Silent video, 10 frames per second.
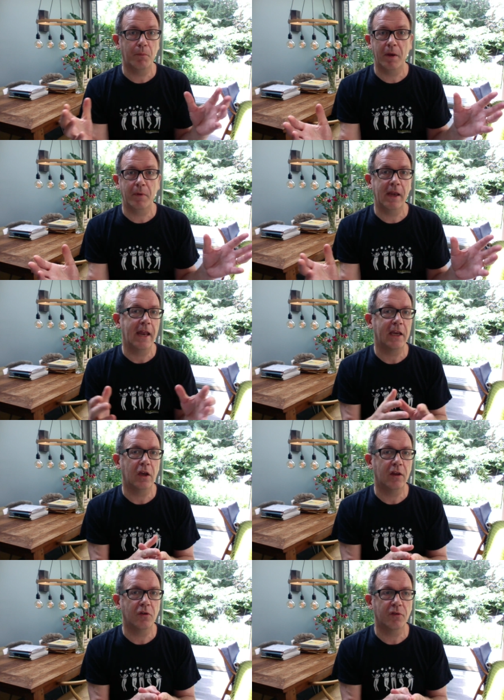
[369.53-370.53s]
in any
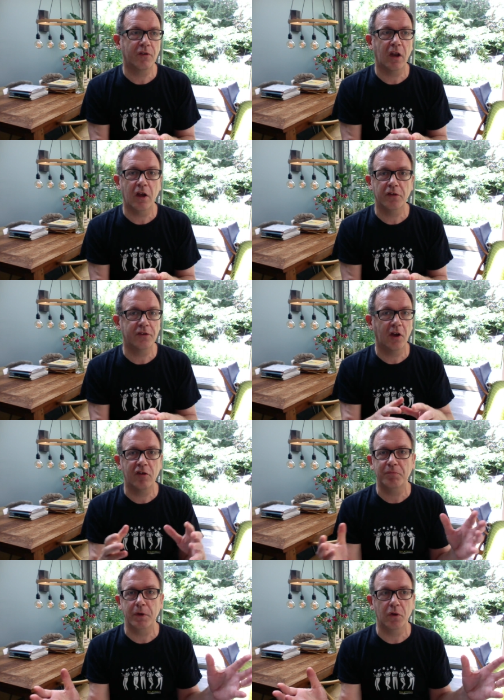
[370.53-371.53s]
sort of class size
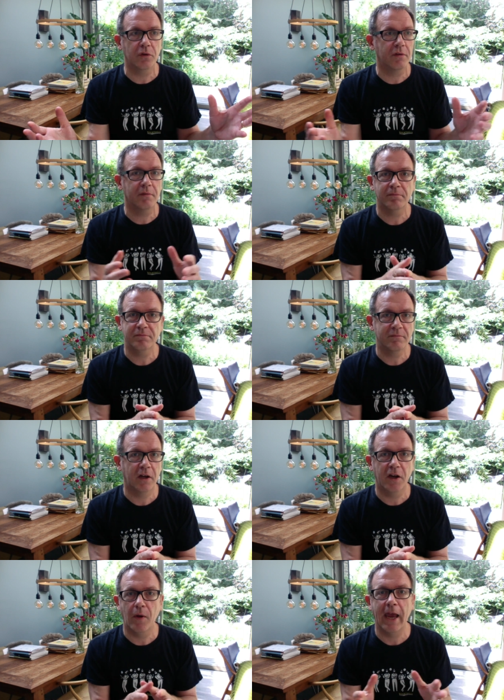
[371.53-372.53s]
beyond,
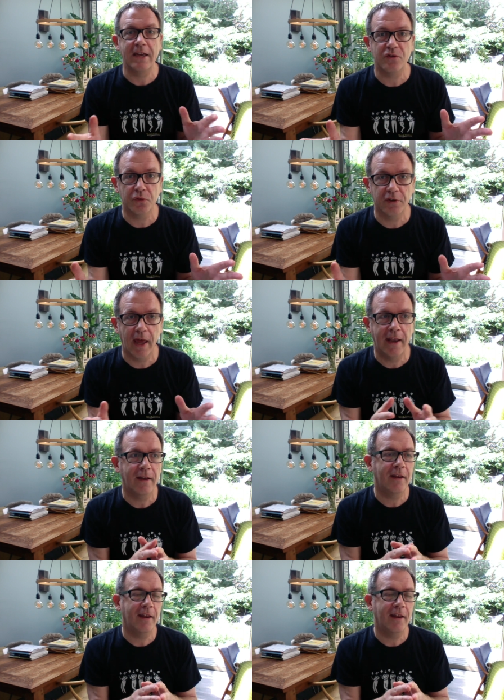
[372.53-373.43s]
8 or 10.